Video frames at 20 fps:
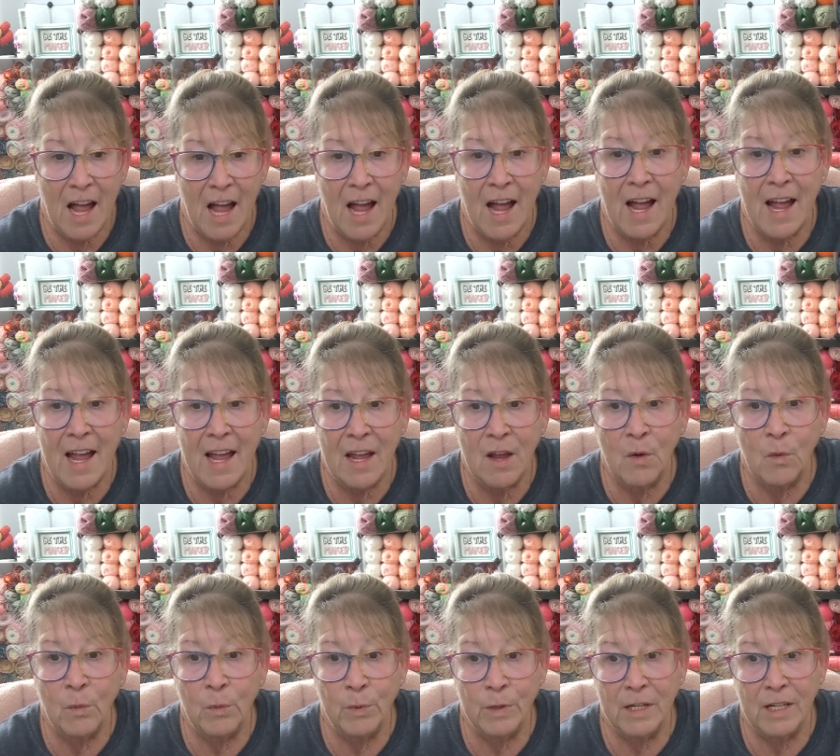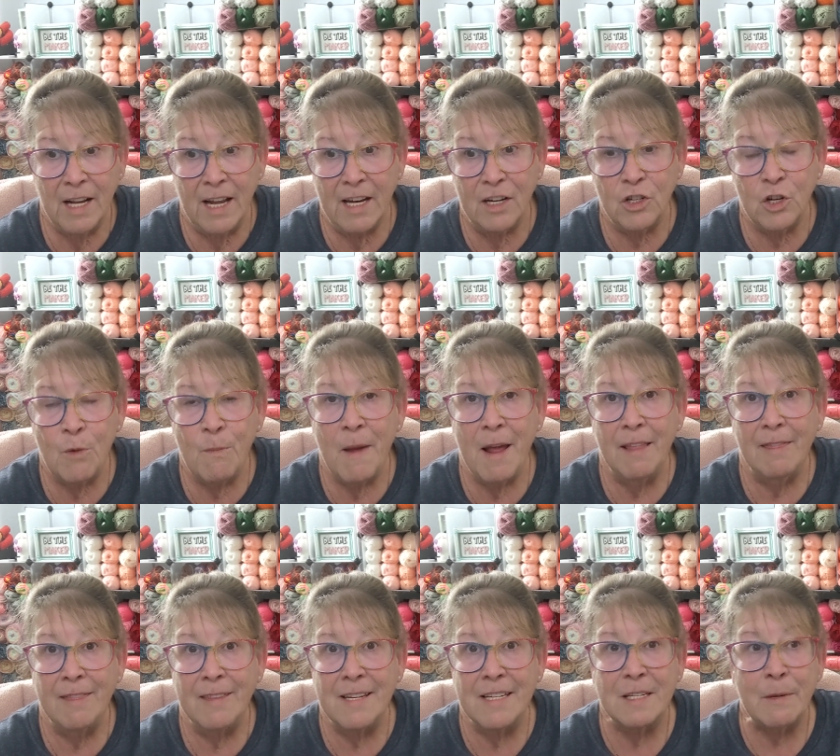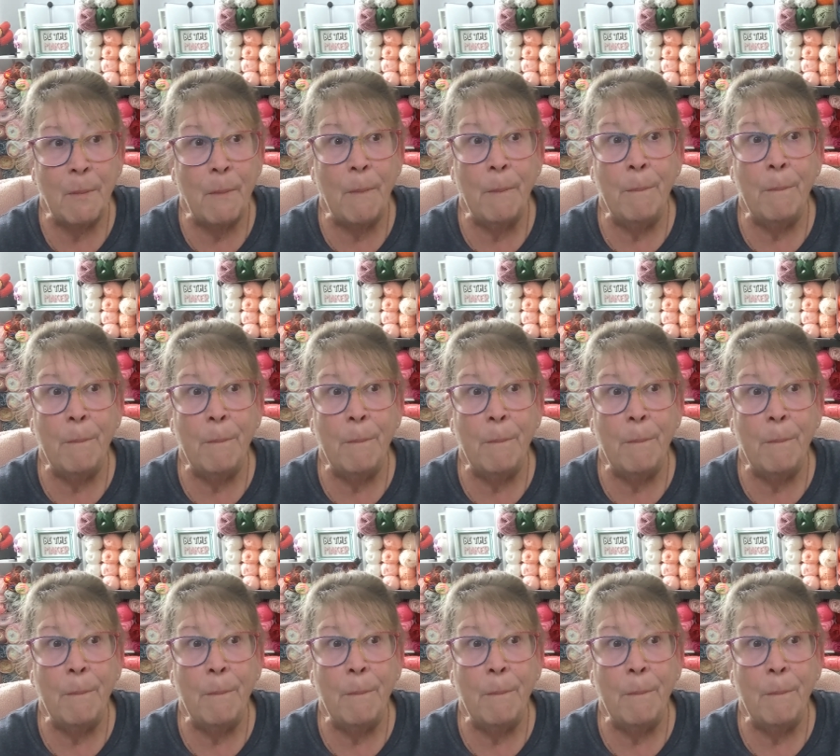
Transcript: I would like to make this